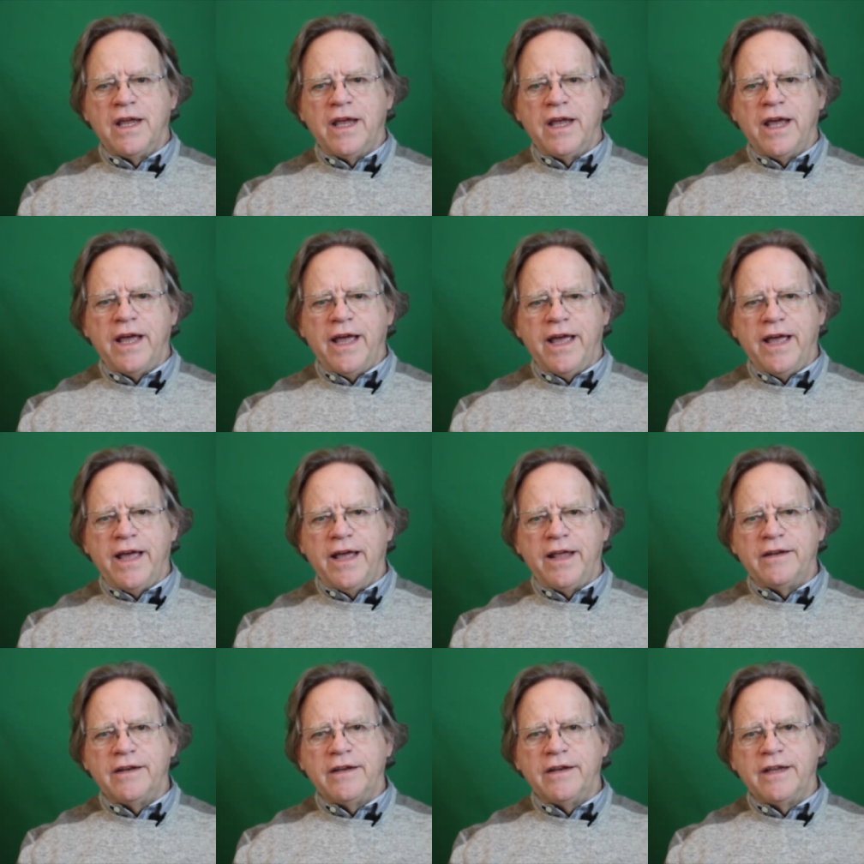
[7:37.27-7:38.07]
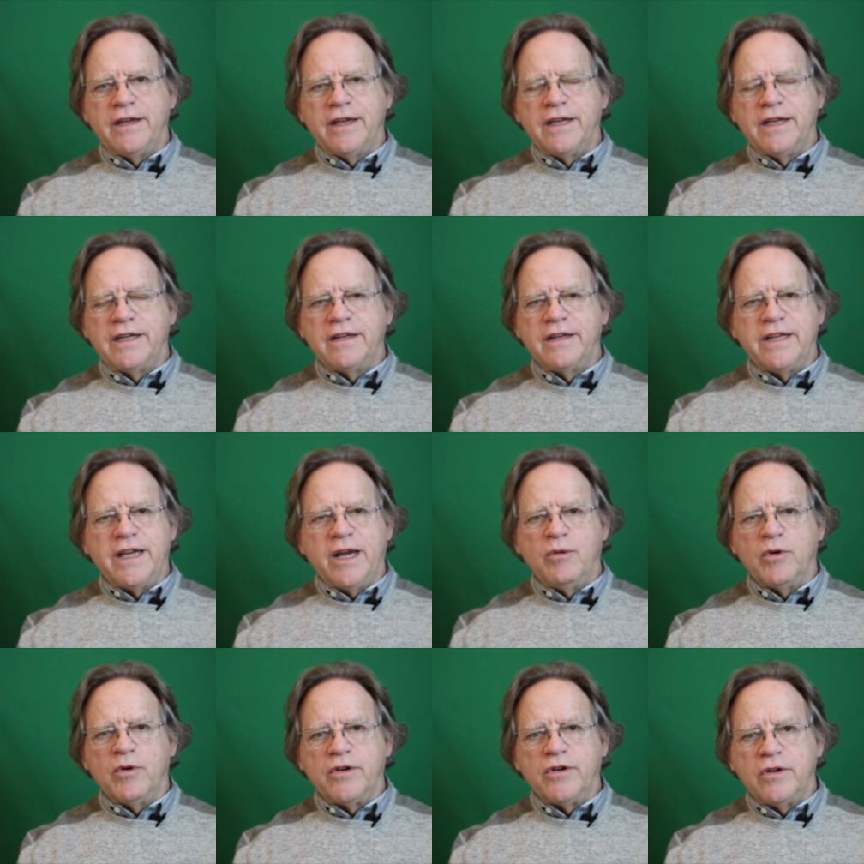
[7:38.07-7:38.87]
And they
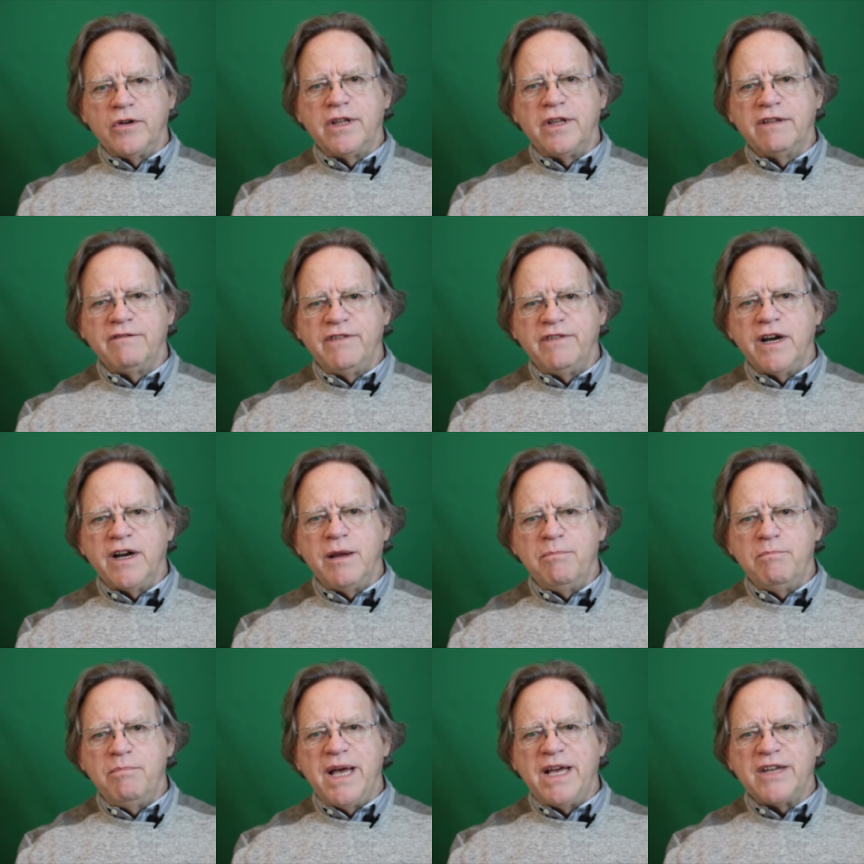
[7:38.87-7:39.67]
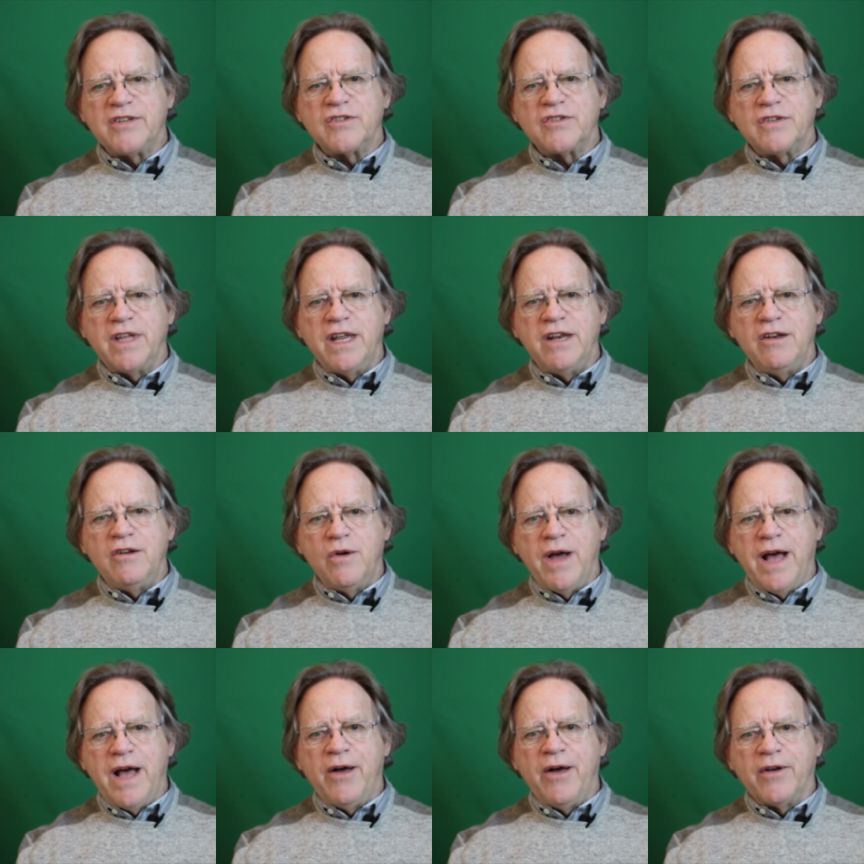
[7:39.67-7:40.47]
were doing the very best they knew
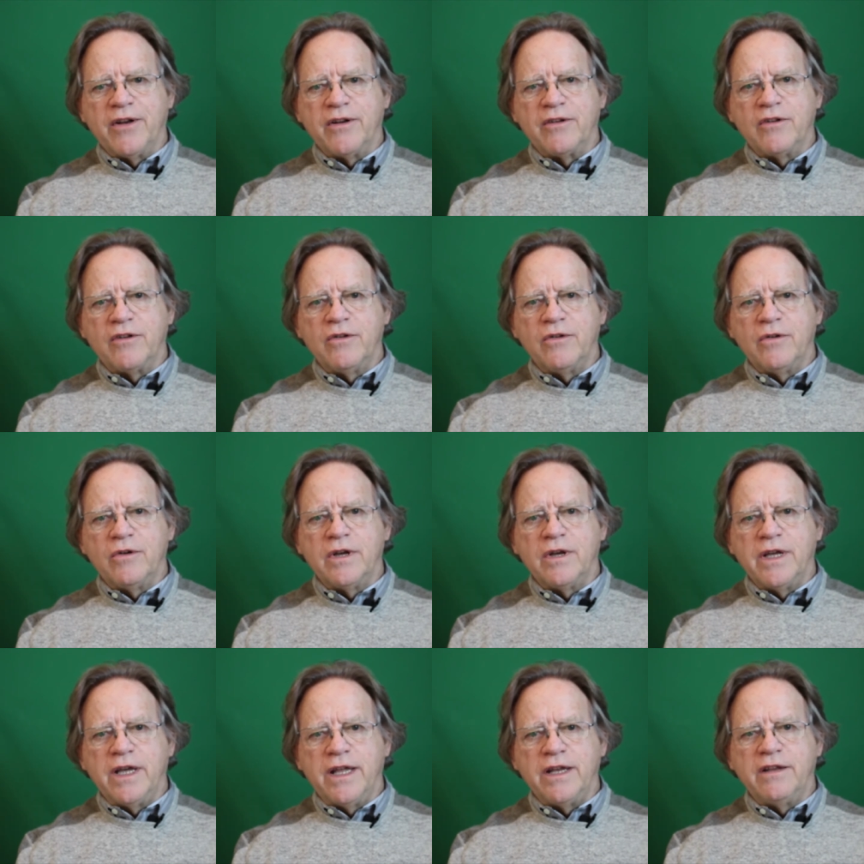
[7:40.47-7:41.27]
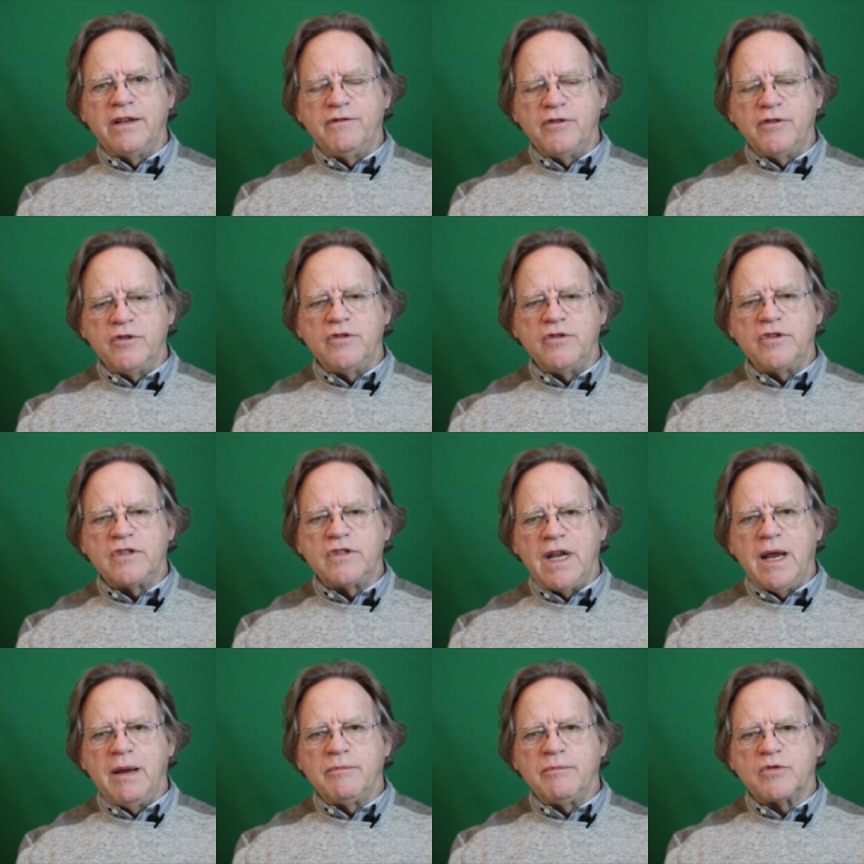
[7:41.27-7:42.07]
how to do, and the food
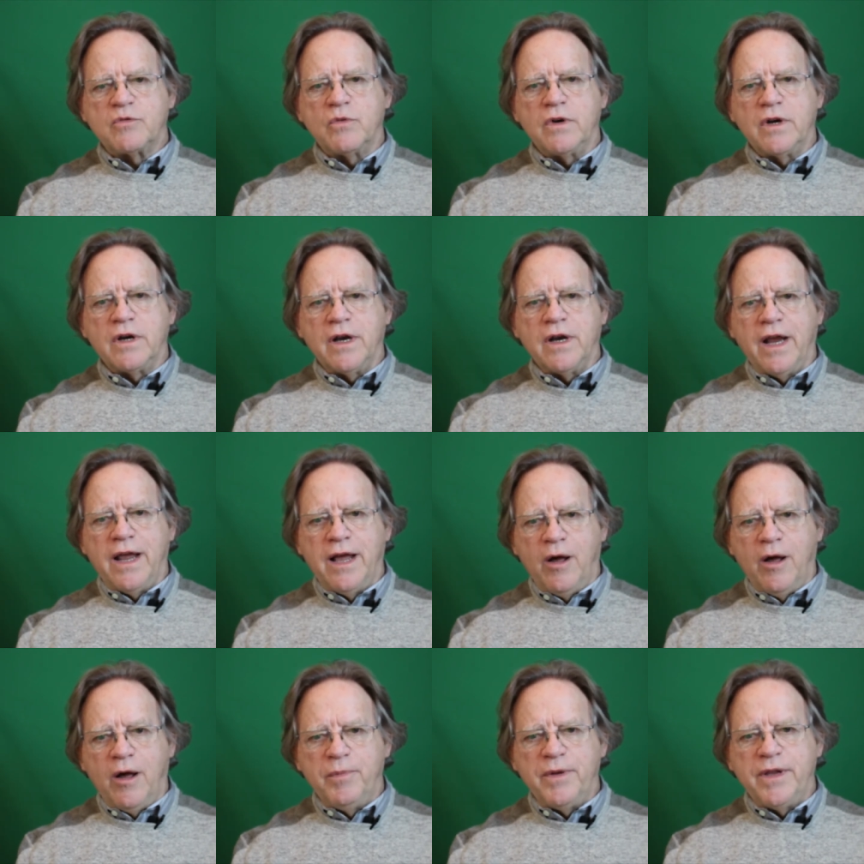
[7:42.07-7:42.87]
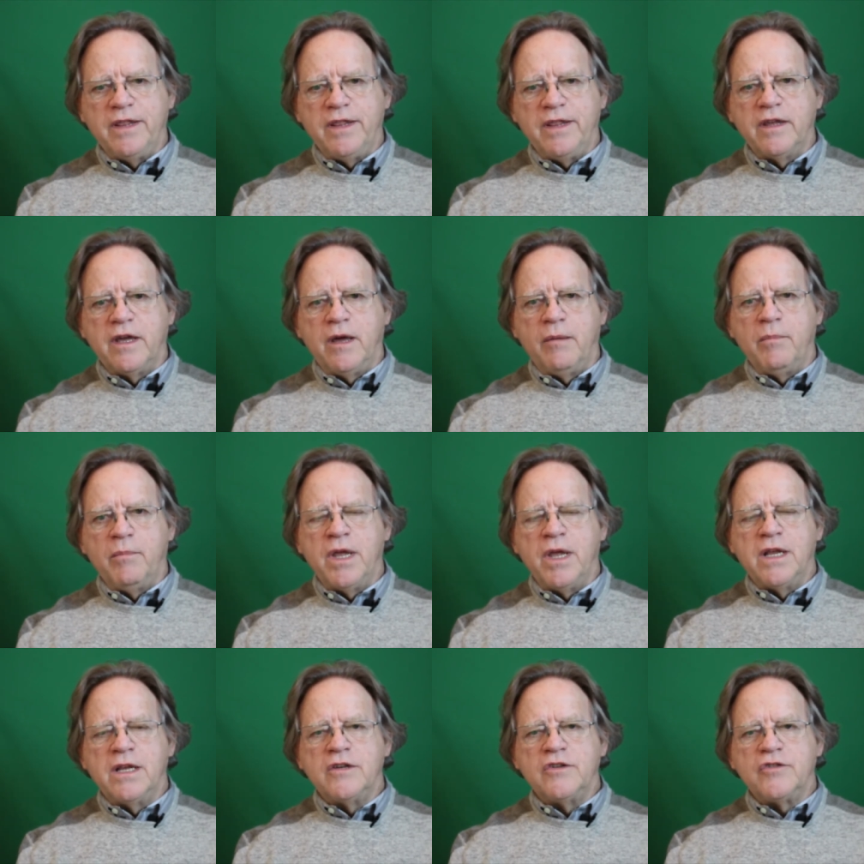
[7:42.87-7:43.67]
stamps were helping them
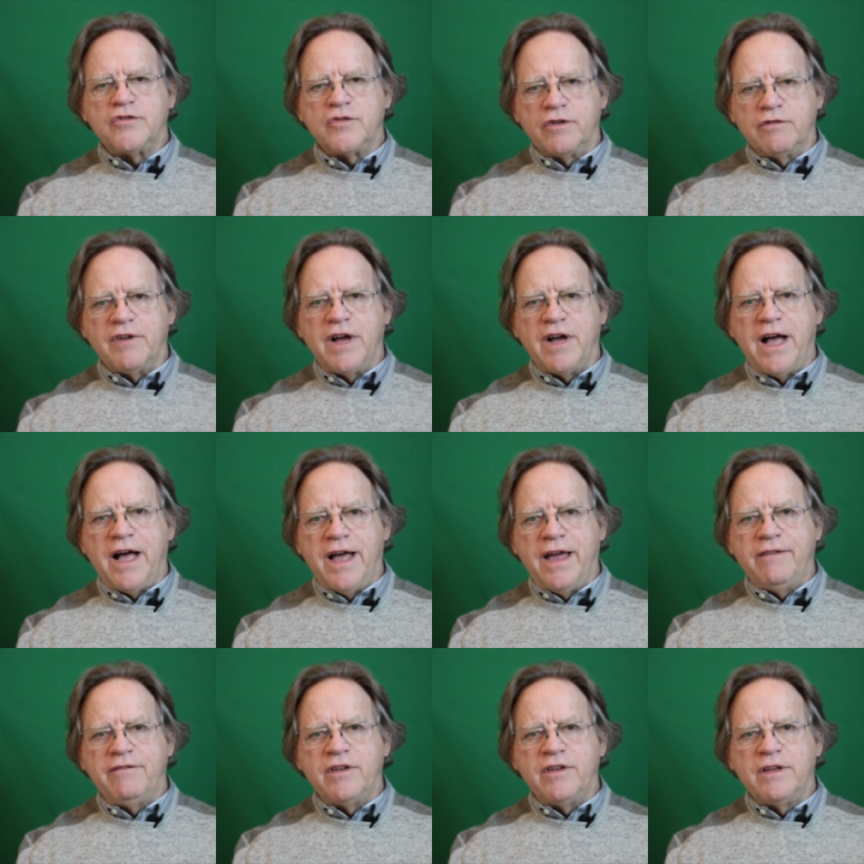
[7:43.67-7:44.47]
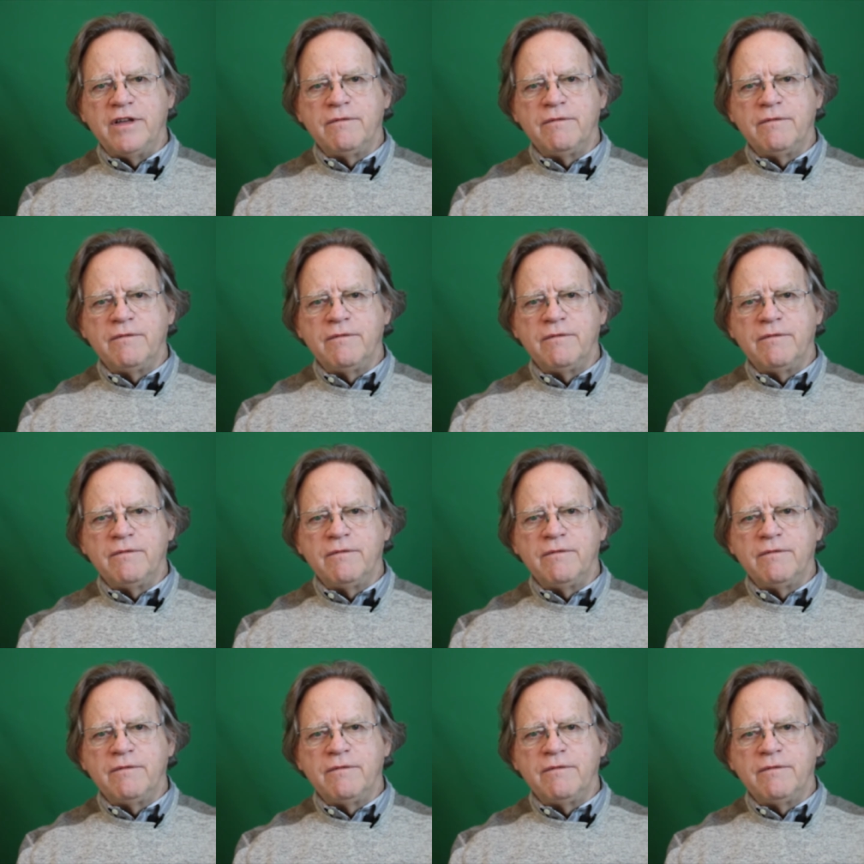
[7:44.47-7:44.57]
survive.